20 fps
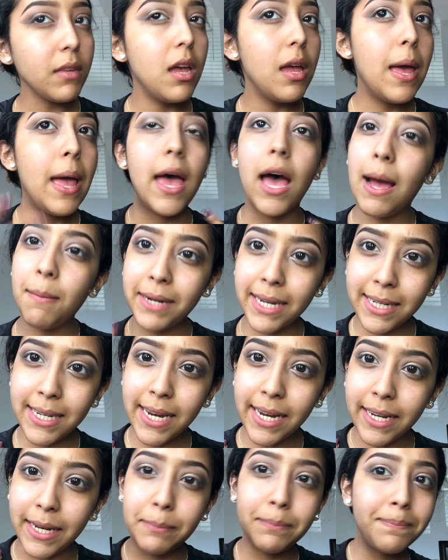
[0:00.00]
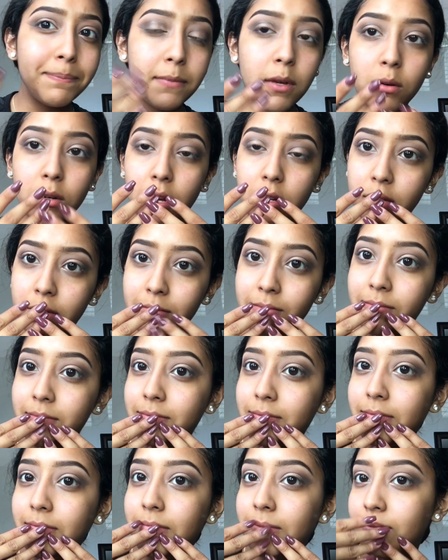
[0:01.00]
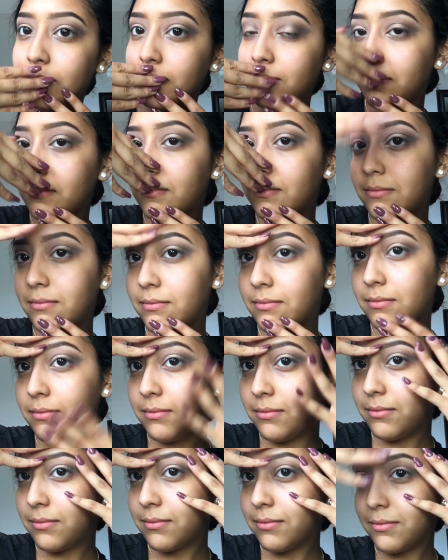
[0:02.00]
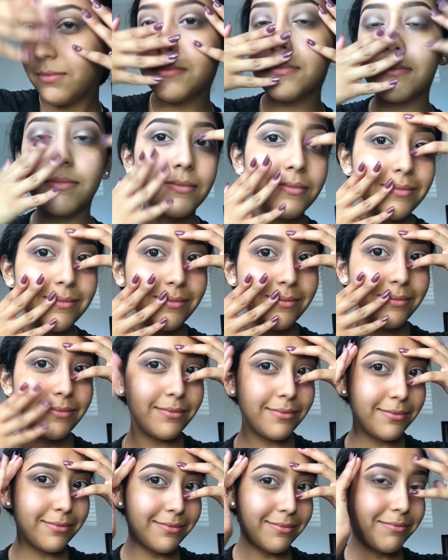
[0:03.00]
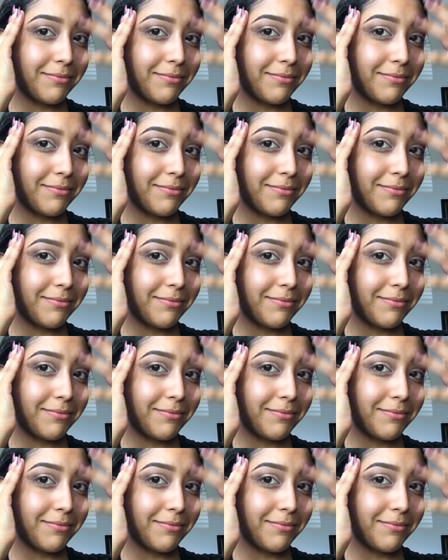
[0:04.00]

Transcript: Like, you know, like, I didn't get my nails done or anything, you know what I mean? Like, no.